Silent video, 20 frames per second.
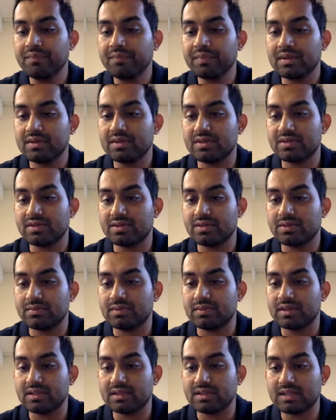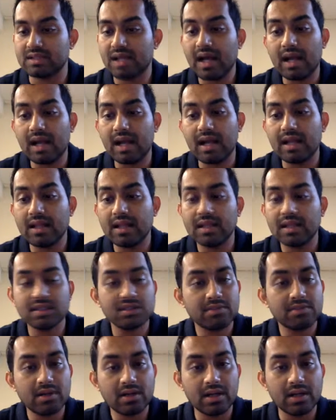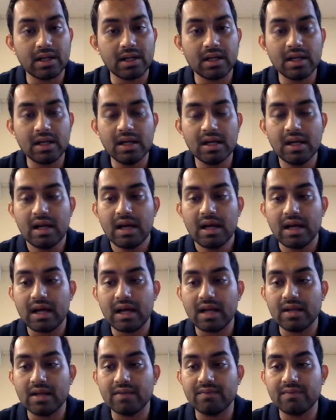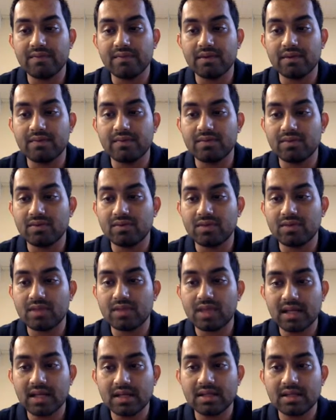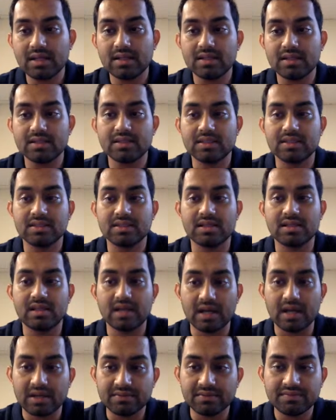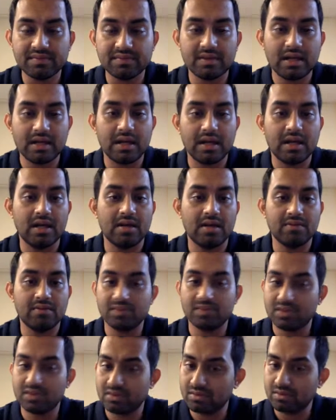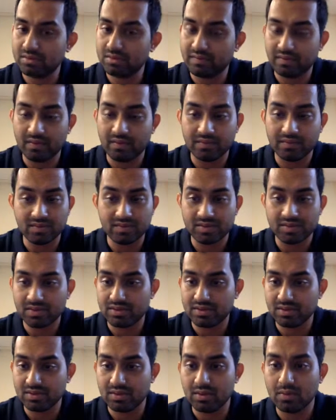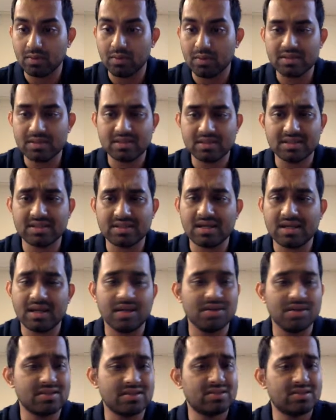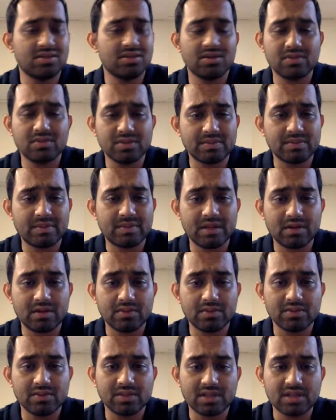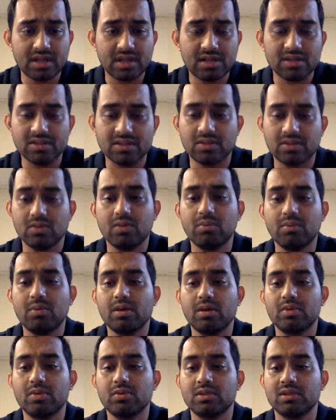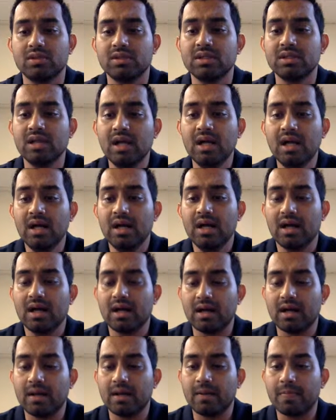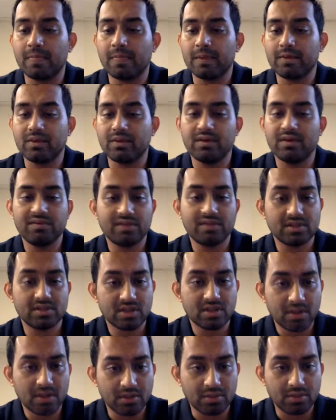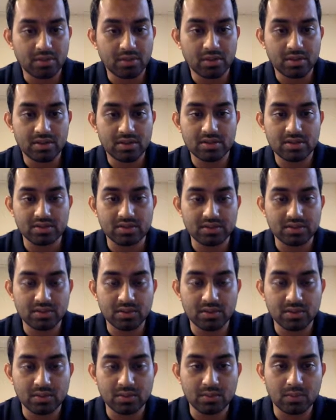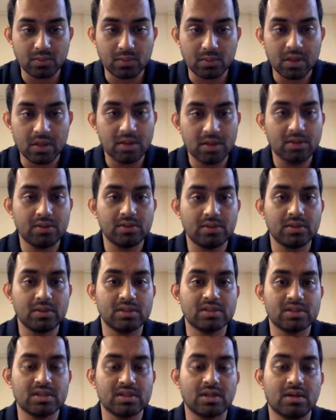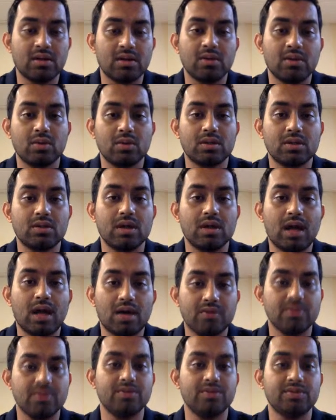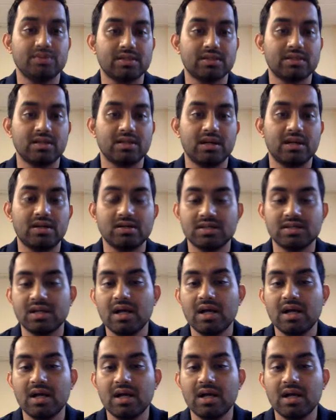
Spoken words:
So there's that, and that's about it. And if you think that this is enough, you know, if of course you can go, and these are sliders, you can always play around with sliders. The whole point was to give you a starting point to know where you can start and how to use the sliders.